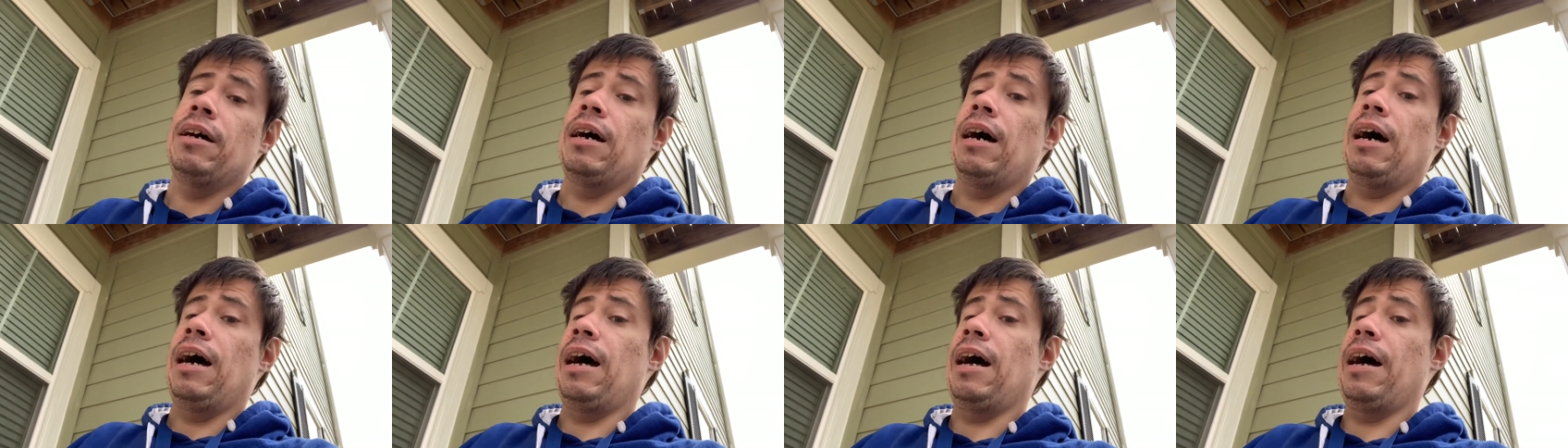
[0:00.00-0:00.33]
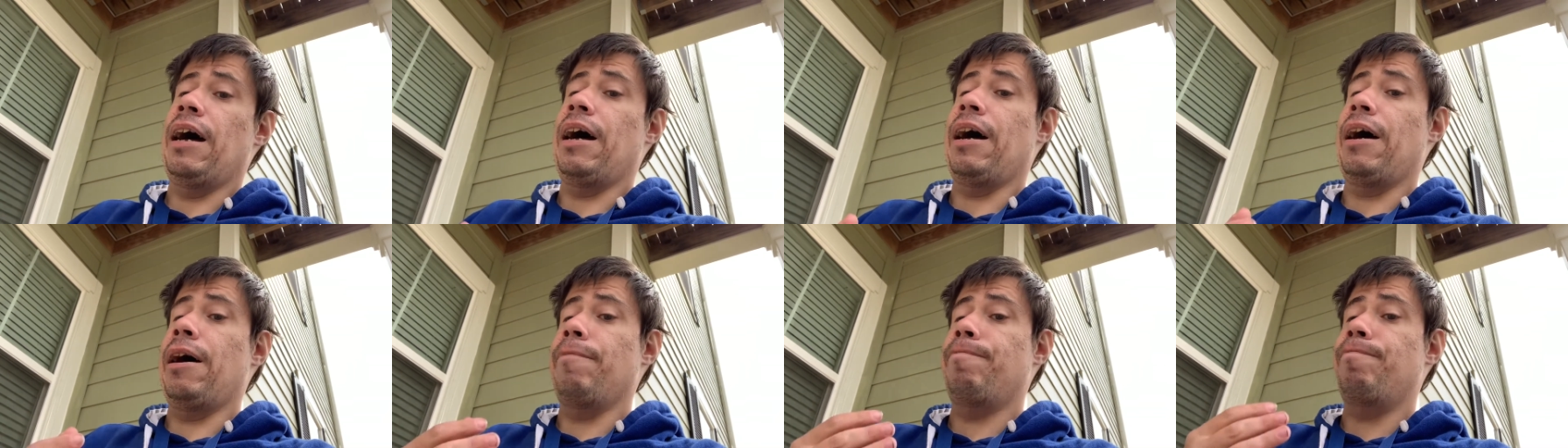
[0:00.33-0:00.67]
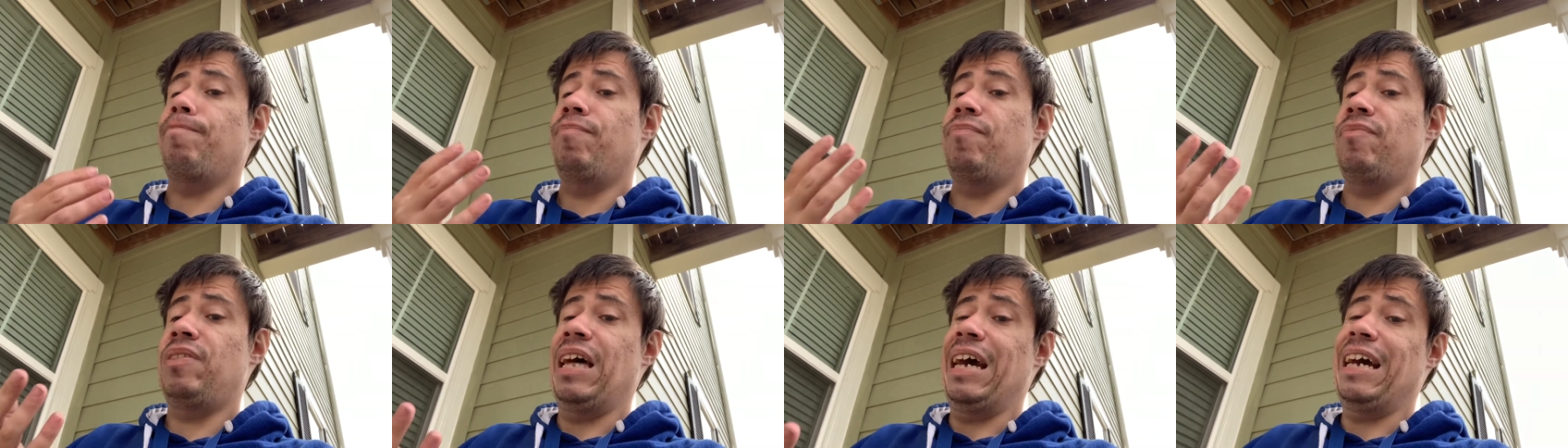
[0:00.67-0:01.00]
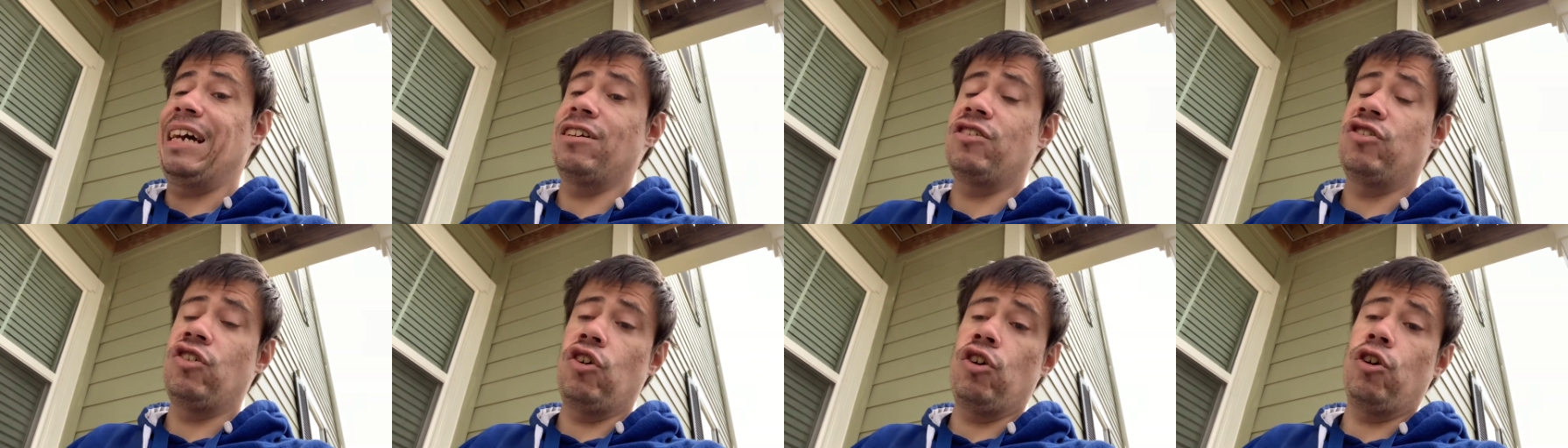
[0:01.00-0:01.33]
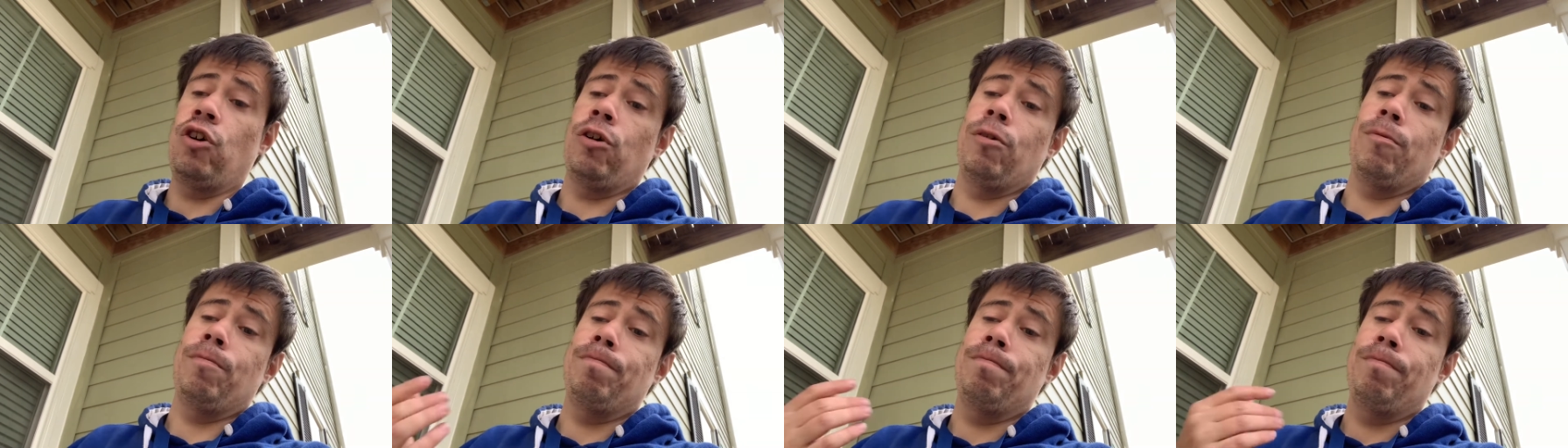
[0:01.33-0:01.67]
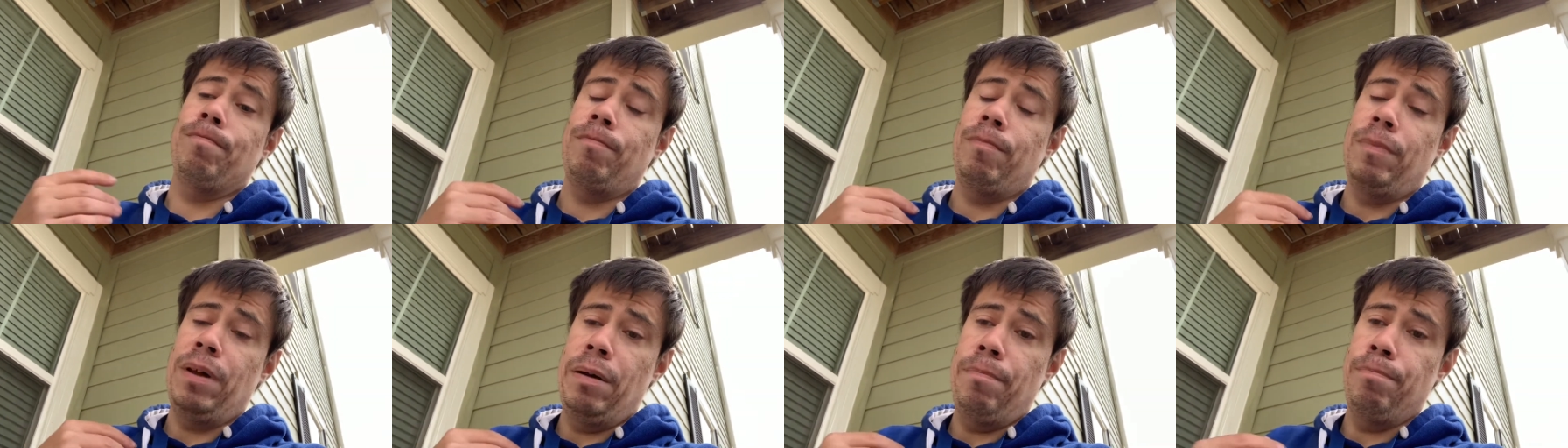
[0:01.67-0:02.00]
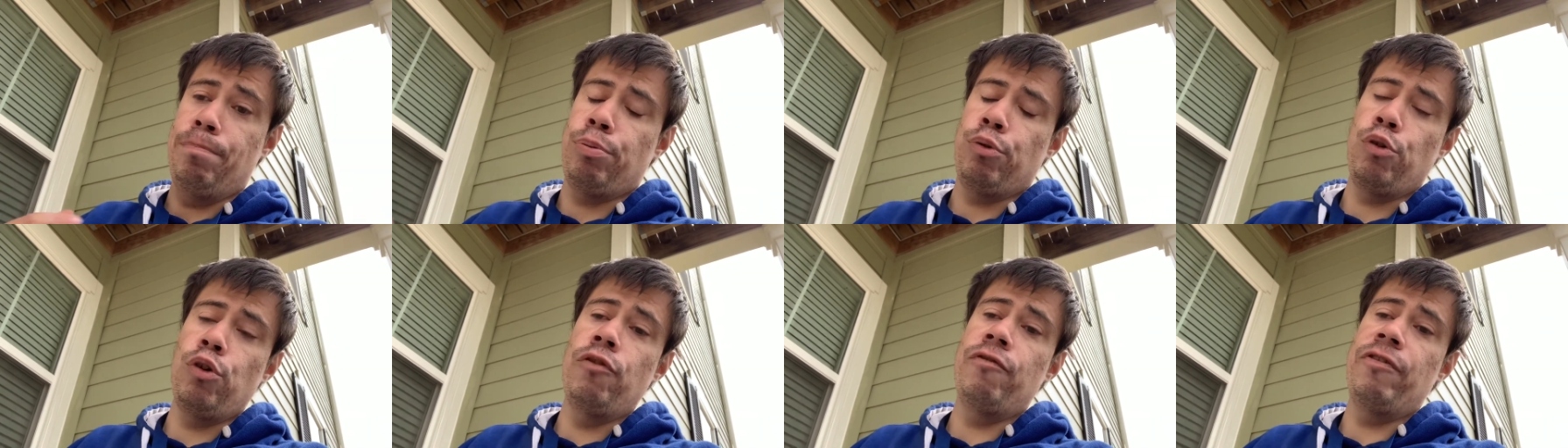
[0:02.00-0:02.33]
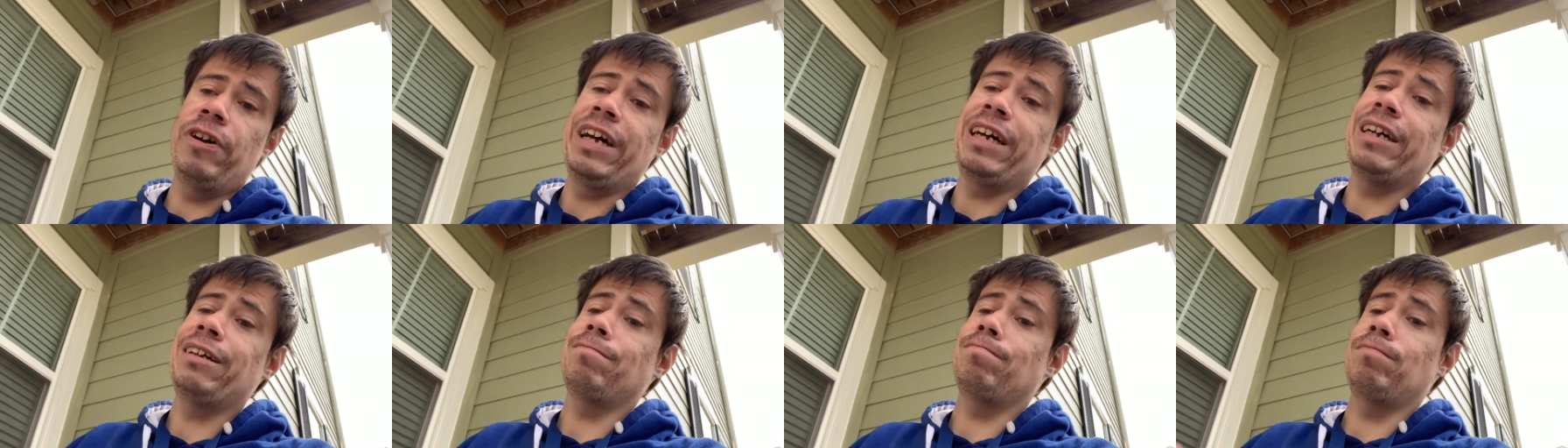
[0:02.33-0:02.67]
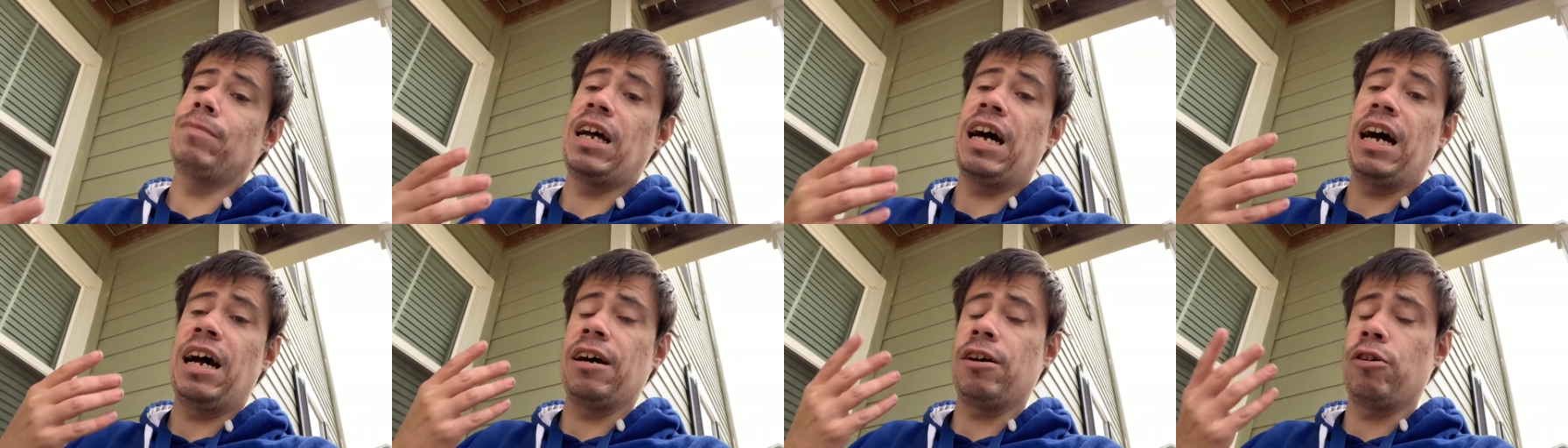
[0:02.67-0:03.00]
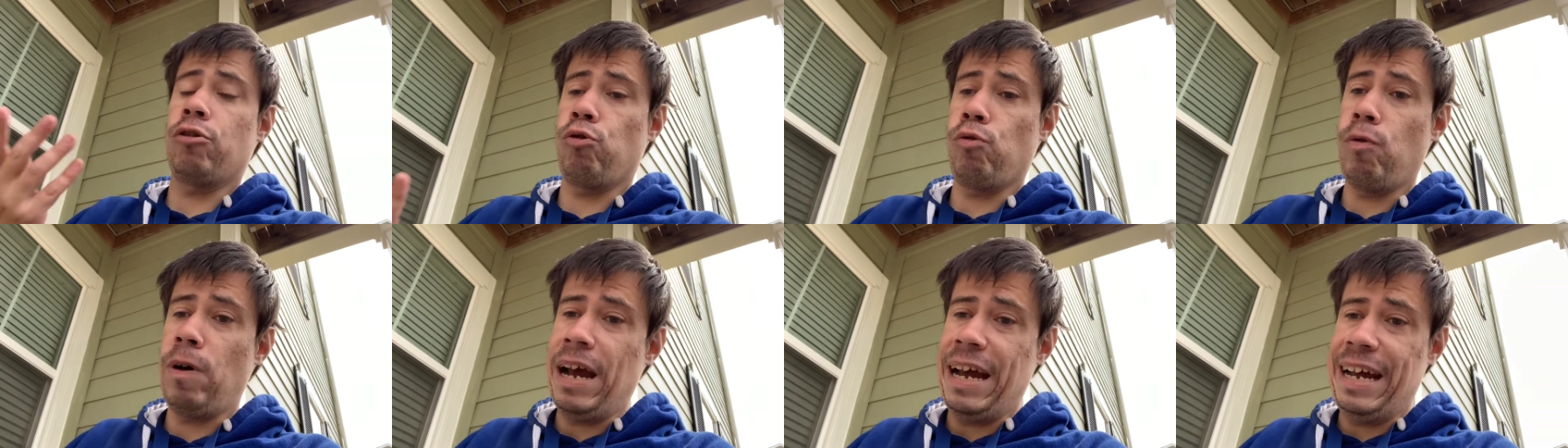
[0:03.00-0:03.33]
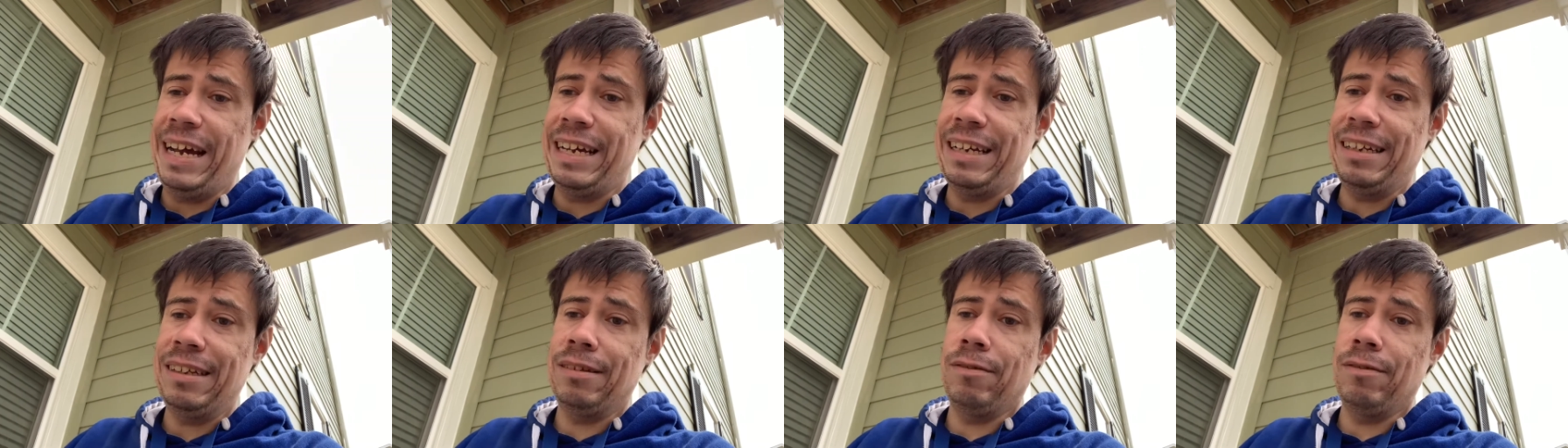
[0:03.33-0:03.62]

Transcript: Uh, things are improving, not great.